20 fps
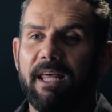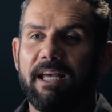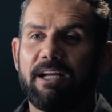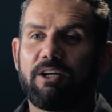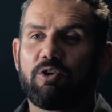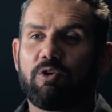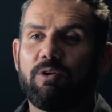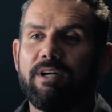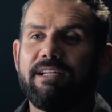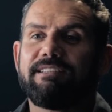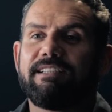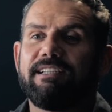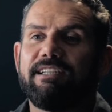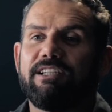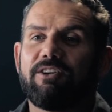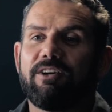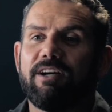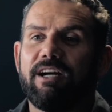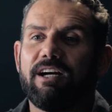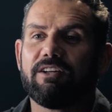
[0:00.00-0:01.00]

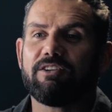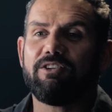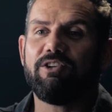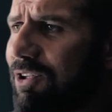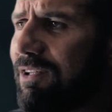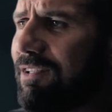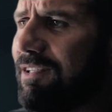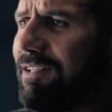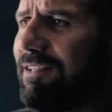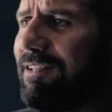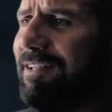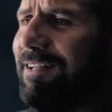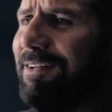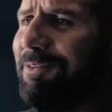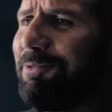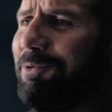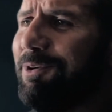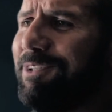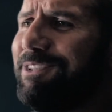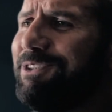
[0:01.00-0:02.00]
increasing your health.
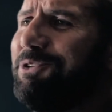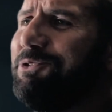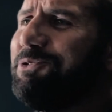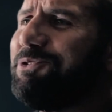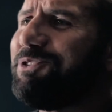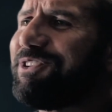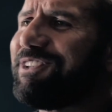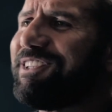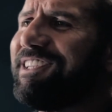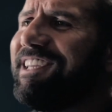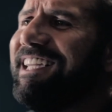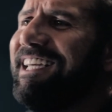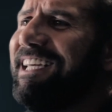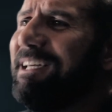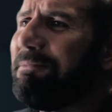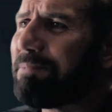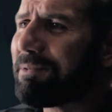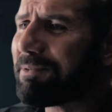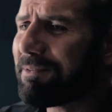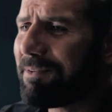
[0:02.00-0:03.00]
Once you
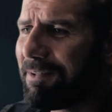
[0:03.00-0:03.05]
sleep,